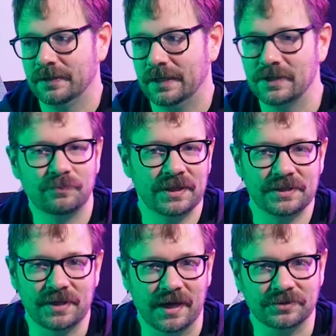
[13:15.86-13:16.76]
has been
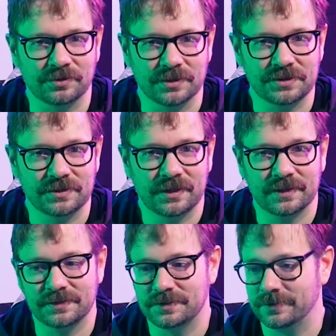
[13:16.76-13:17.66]
disastrous,
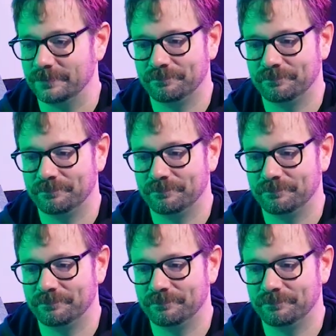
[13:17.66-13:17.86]
because